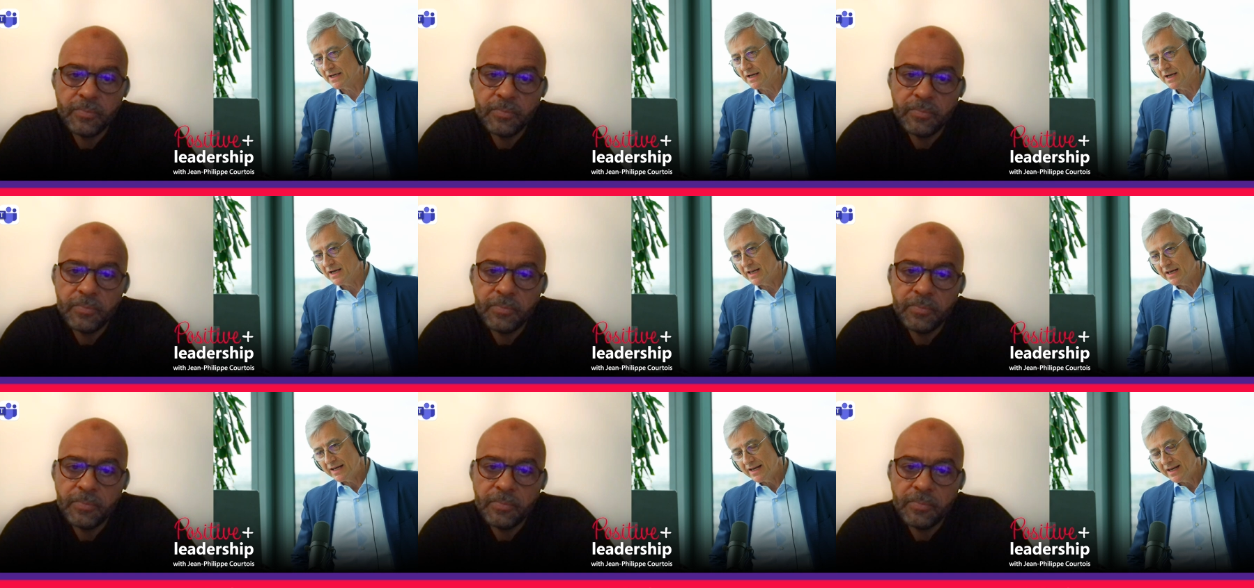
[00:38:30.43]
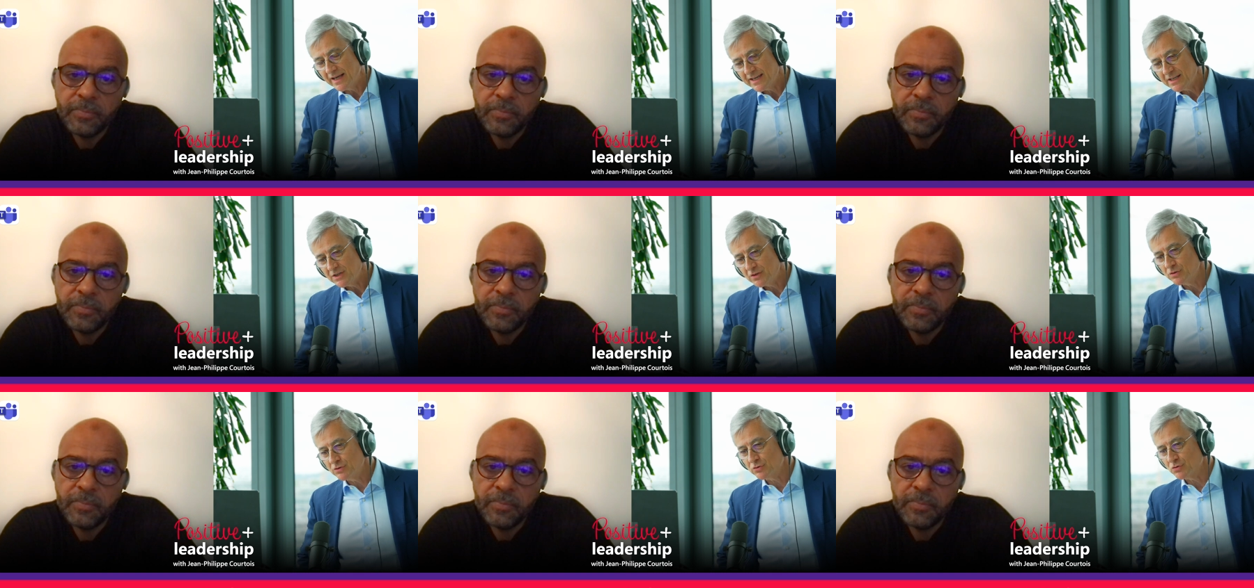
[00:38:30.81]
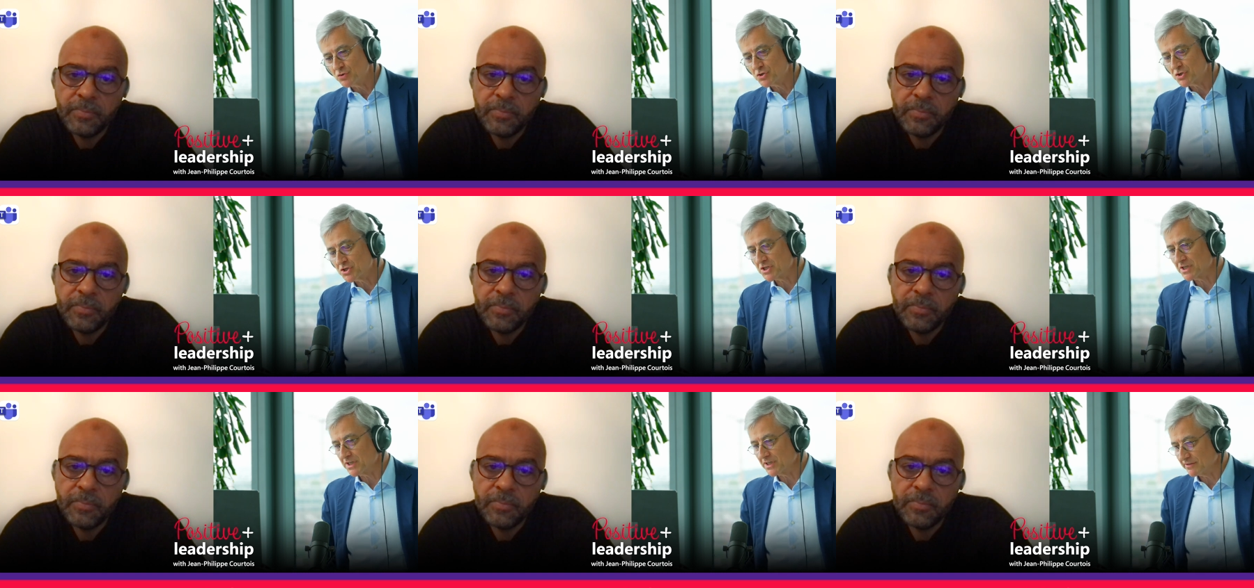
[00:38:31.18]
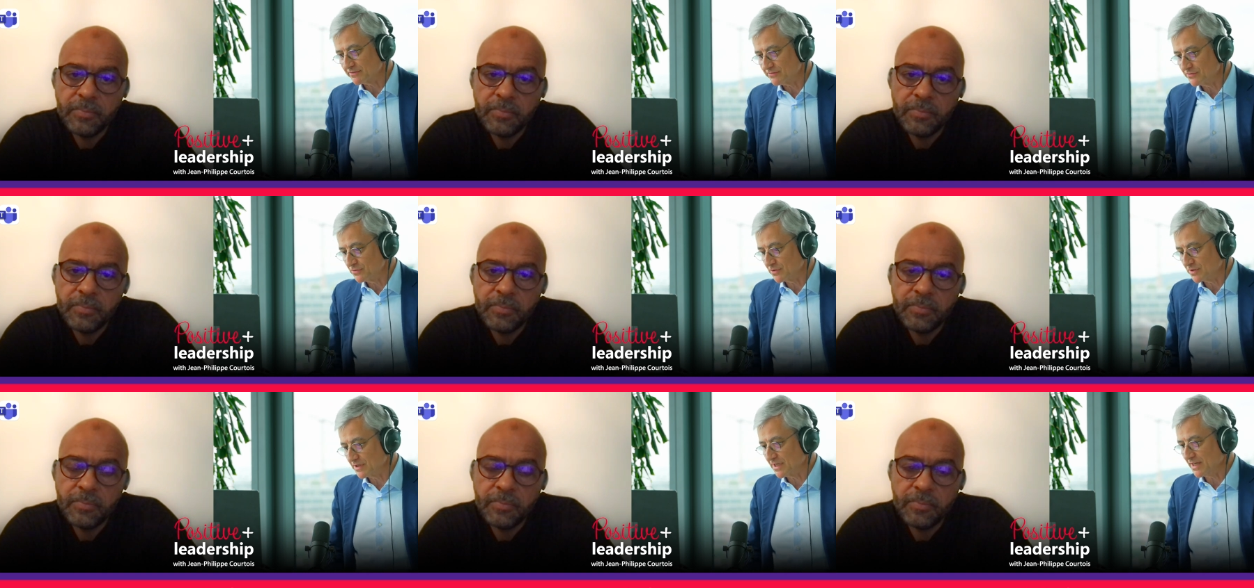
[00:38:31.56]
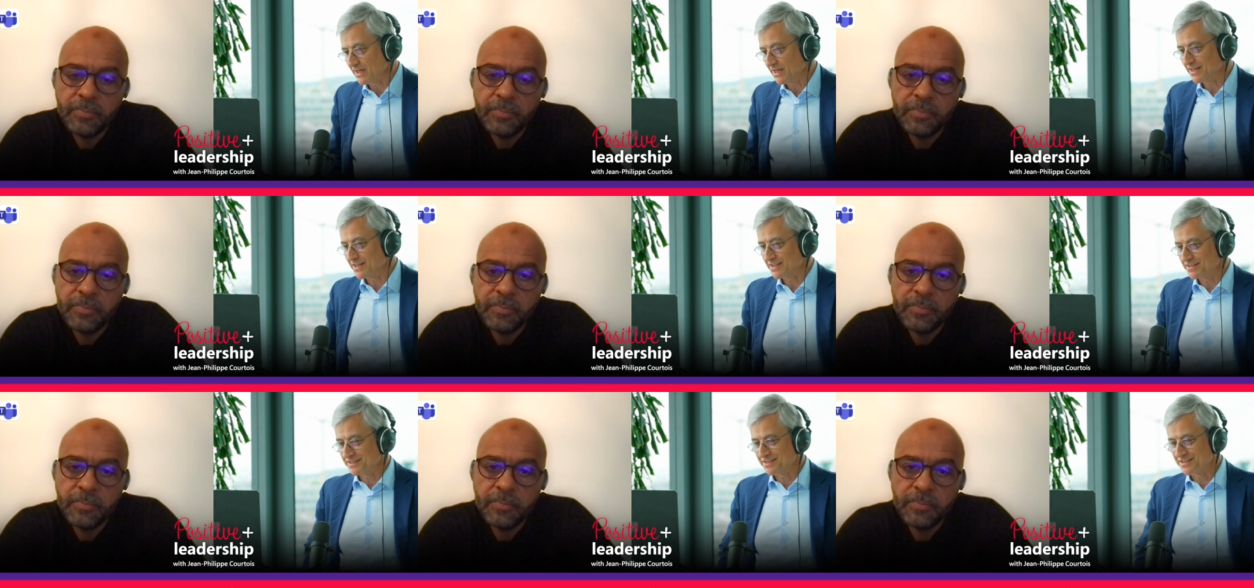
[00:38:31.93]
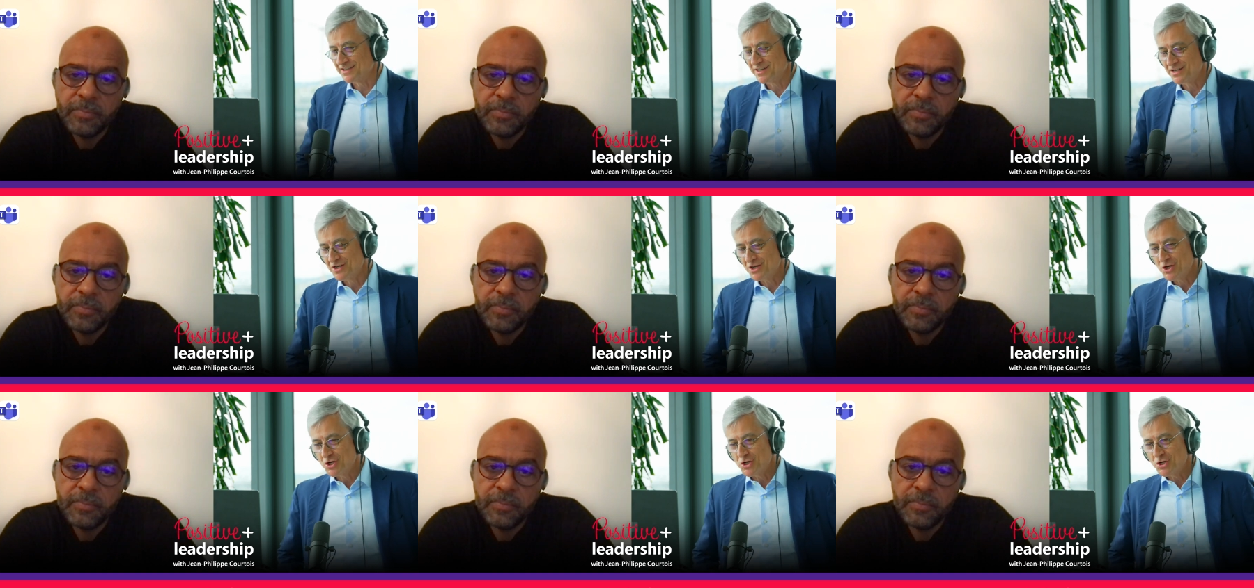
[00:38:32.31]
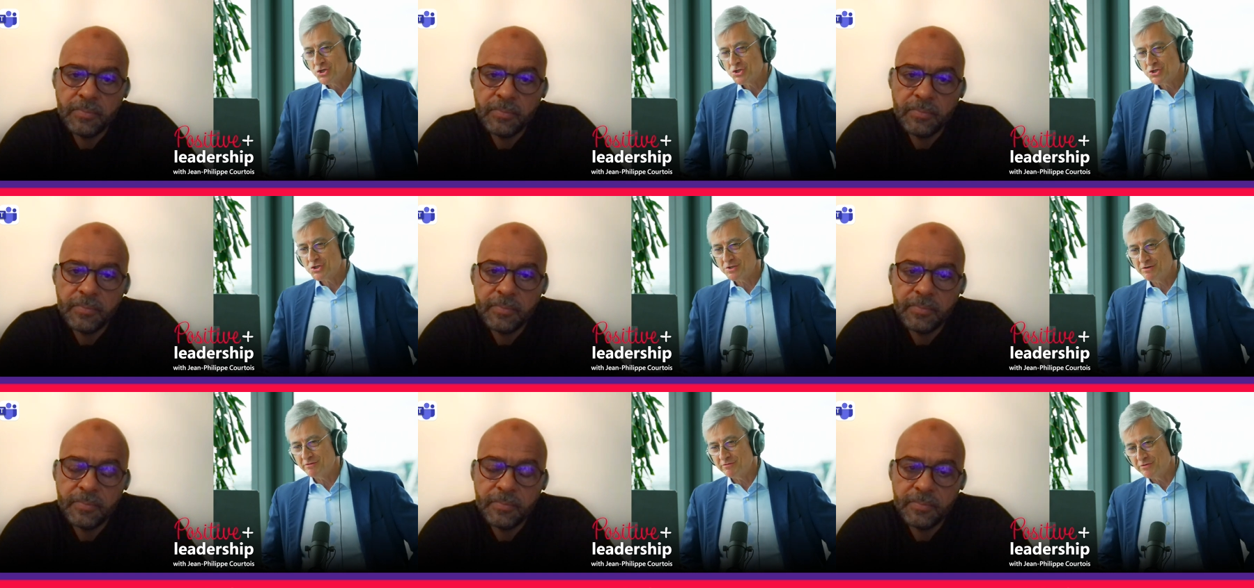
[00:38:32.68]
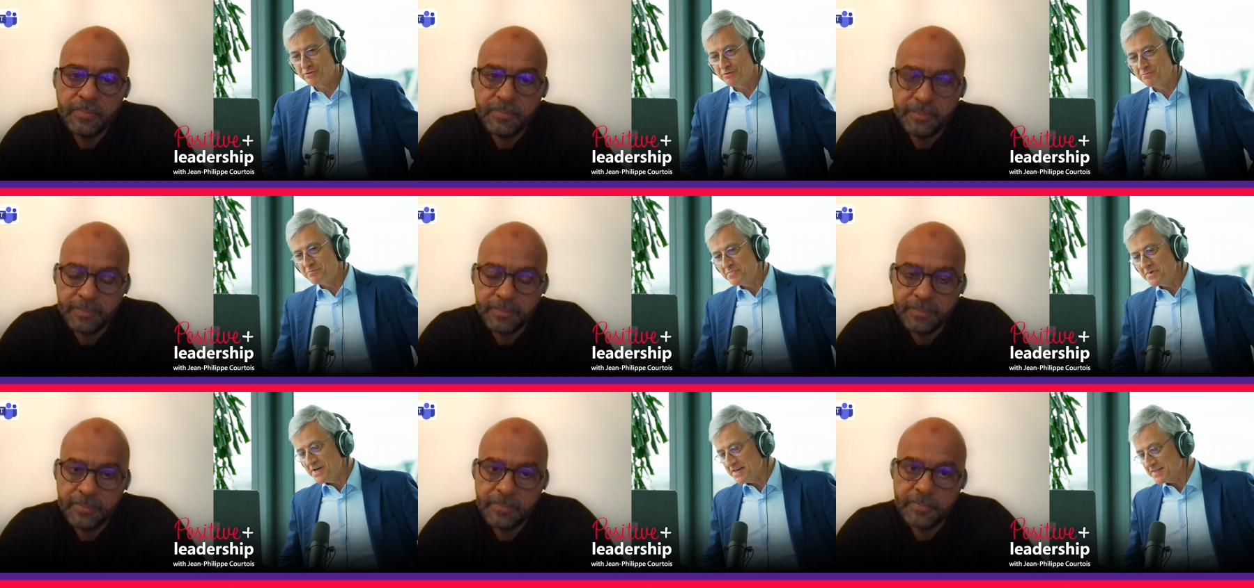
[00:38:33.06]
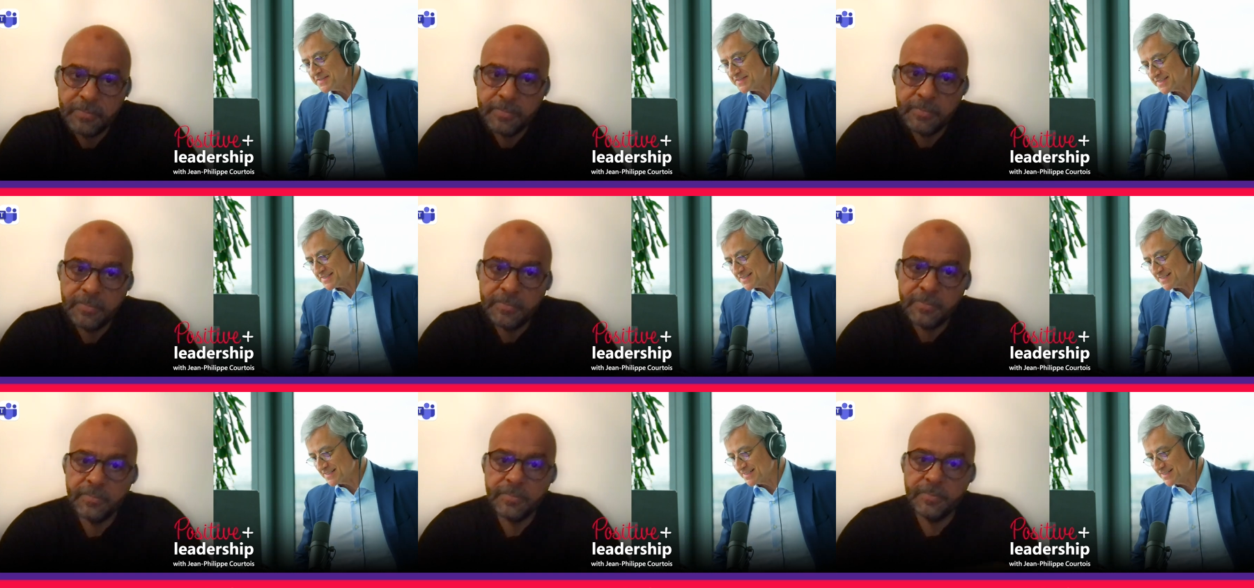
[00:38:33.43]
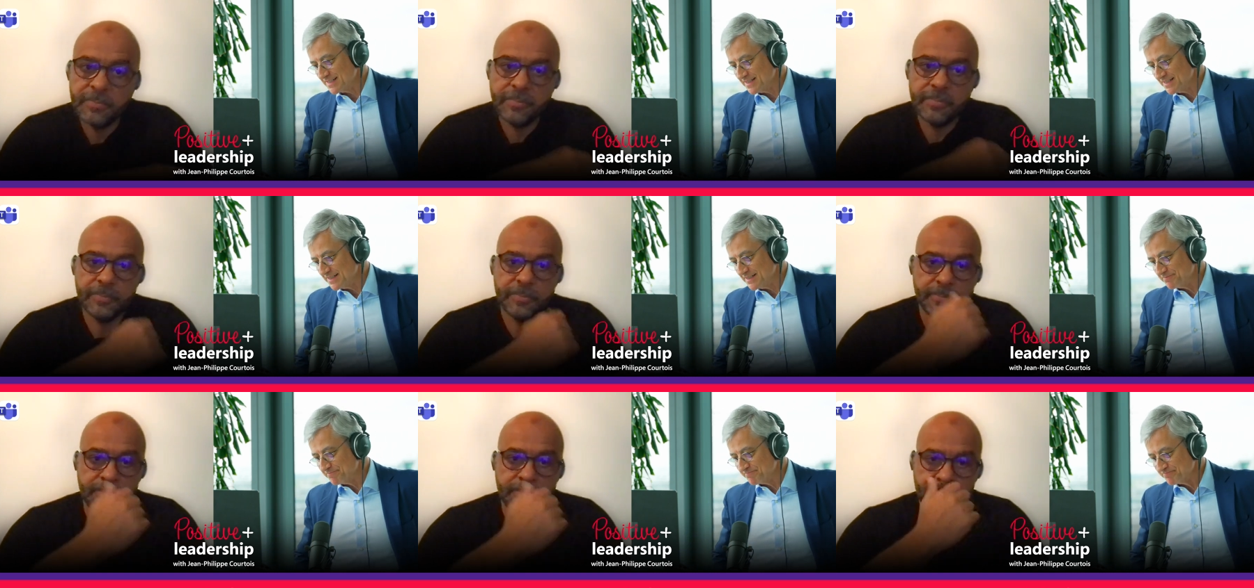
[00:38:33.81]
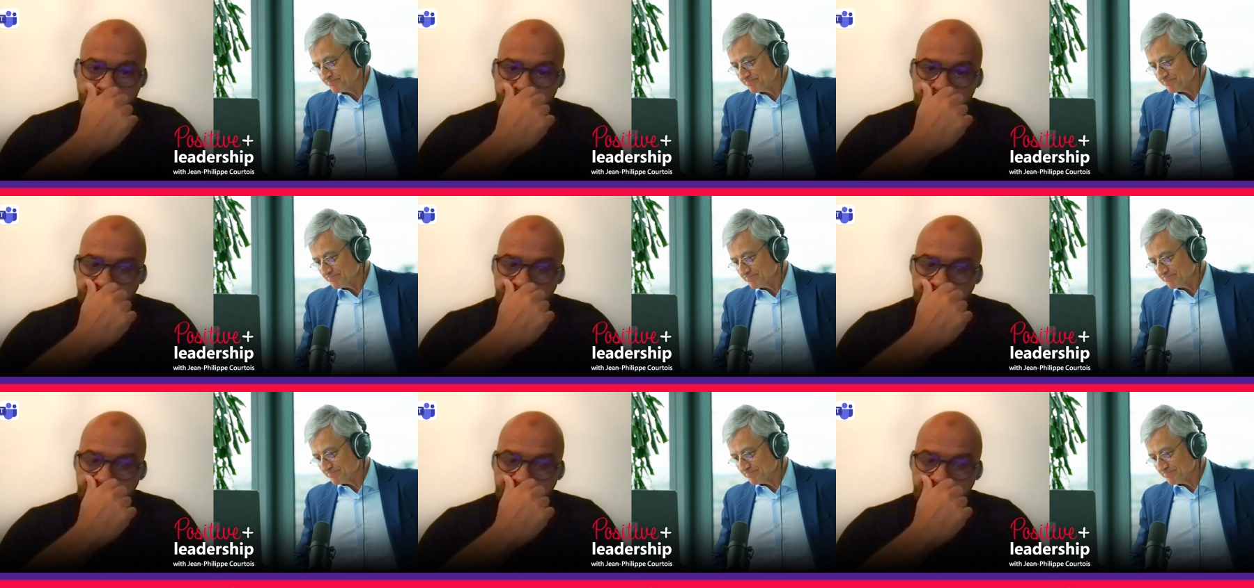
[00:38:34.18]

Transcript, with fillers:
Speaker 1: I'd like you to share, if you can, some of the best, uh,